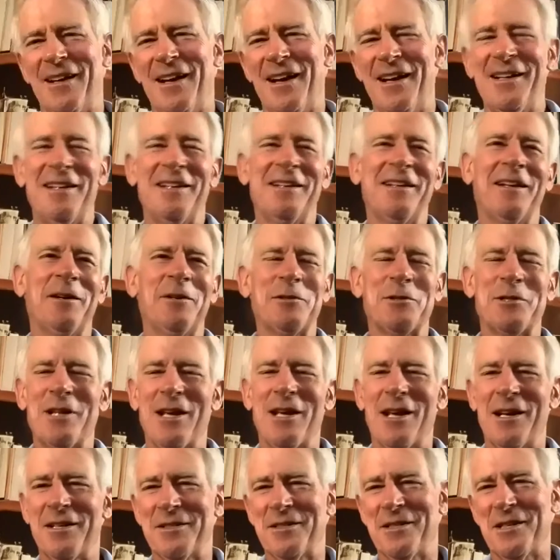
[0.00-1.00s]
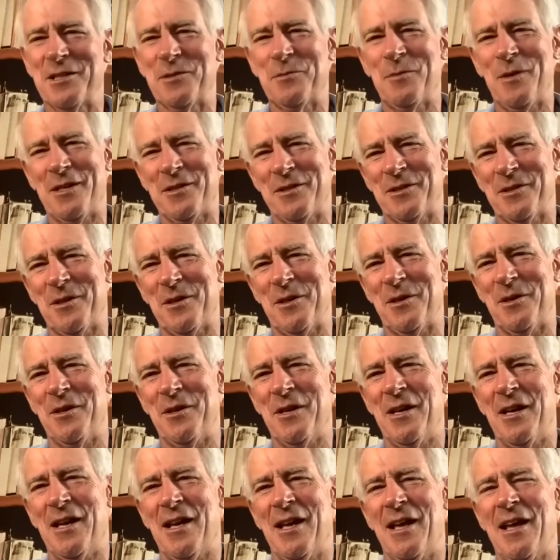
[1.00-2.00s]
I didn't understand 6 months ago.
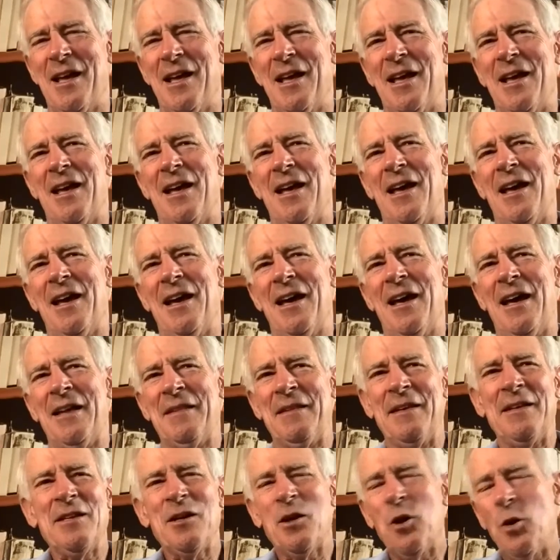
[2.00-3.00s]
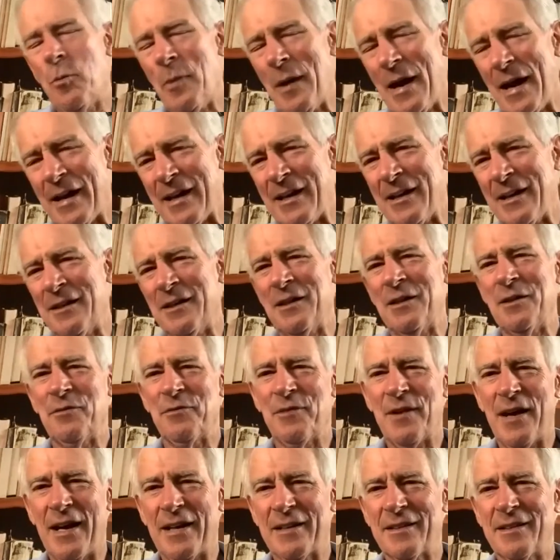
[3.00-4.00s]
And then you go back into the
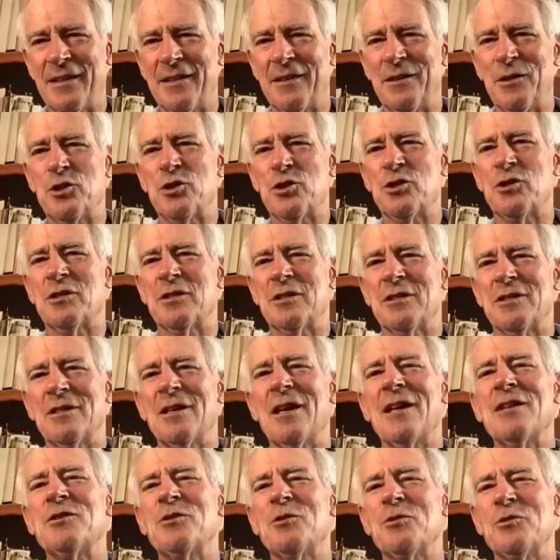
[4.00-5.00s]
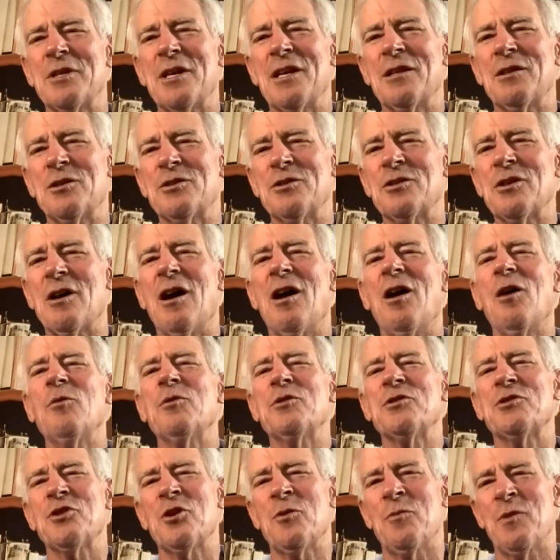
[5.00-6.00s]
fact that there's, as you said, there's
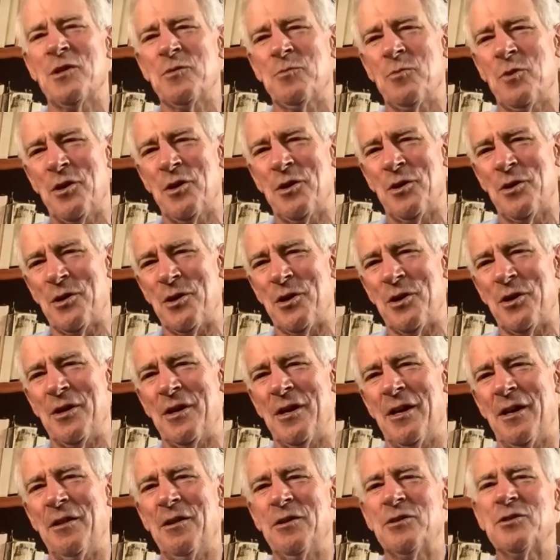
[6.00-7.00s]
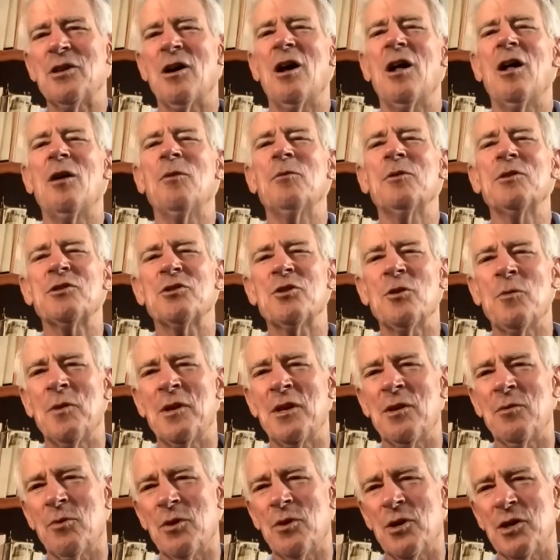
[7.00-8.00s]
always so much more to learn. There's always so
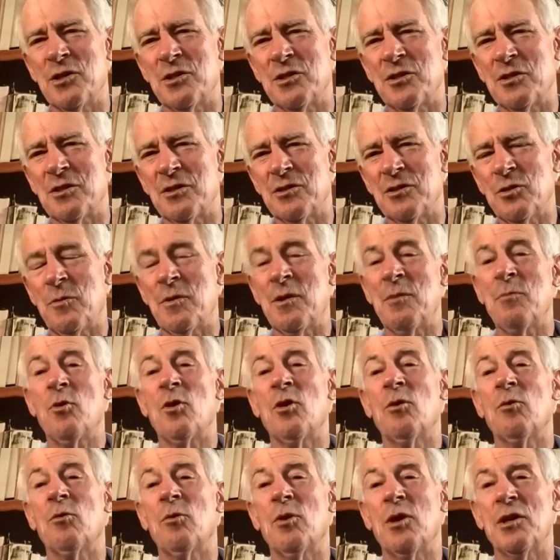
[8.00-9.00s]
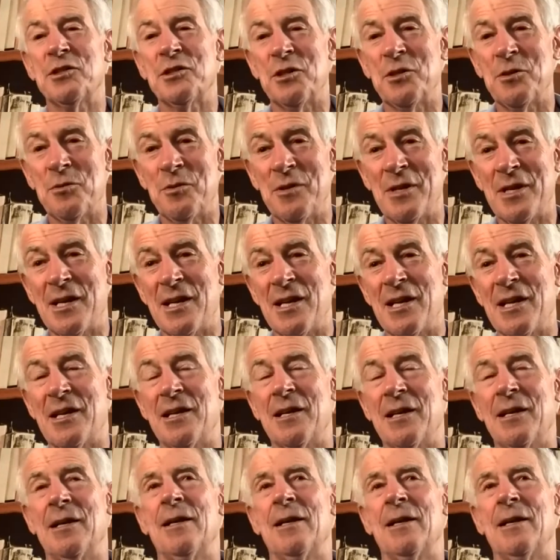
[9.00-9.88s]
many words, so many more words that you need.